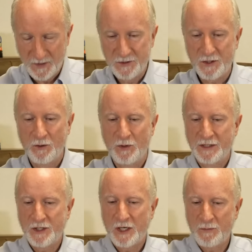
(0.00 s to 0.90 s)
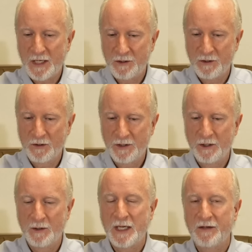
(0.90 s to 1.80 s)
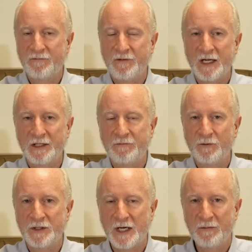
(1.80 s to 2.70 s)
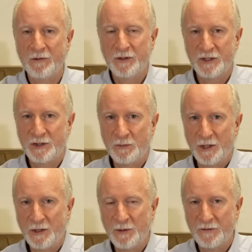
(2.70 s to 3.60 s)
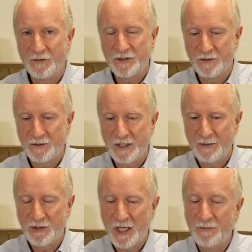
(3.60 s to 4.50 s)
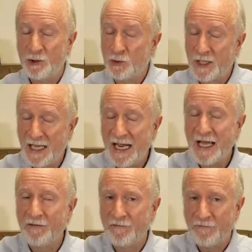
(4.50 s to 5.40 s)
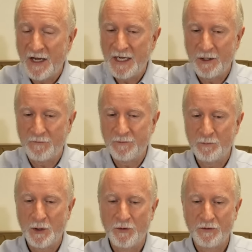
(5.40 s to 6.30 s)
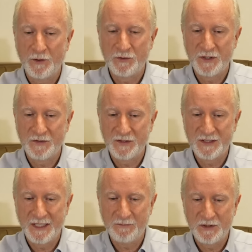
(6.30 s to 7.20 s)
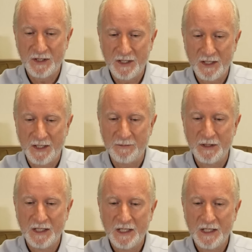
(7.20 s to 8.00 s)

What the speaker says: So when I talked about earlier about filing for retirement and disability benefits at the same time, you can file for both of those at the same time.